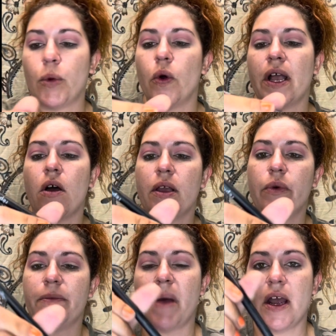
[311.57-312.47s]
going on it
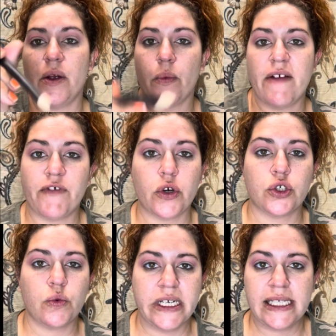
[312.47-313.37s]
with my Rephr
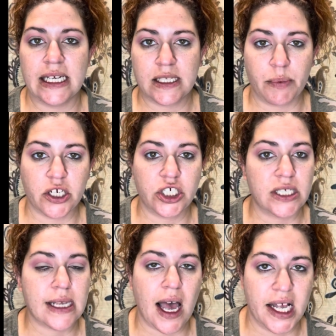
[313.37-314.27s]
26
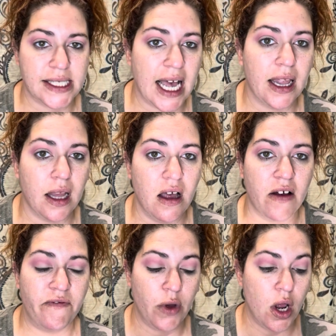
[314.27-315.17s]
brushes. Guys, I
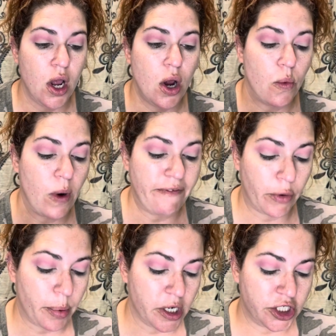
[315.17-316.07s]
love Rephr
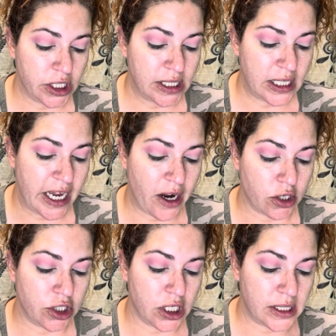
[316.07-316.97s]
brushes. They are
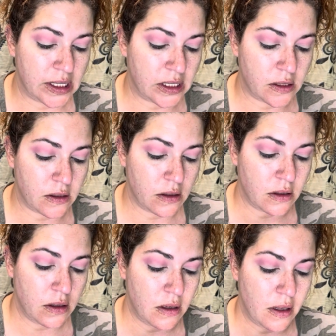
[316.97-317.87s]
just
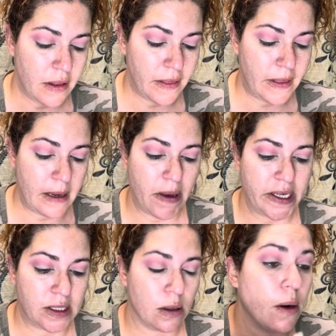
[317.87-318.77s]
the
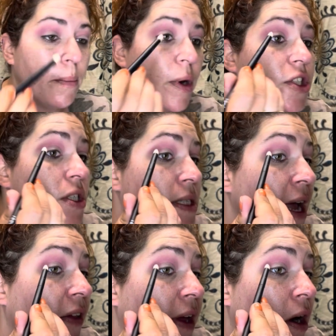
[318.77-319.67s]
best brushes
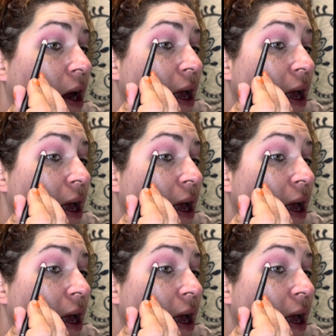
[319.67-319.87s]
out there.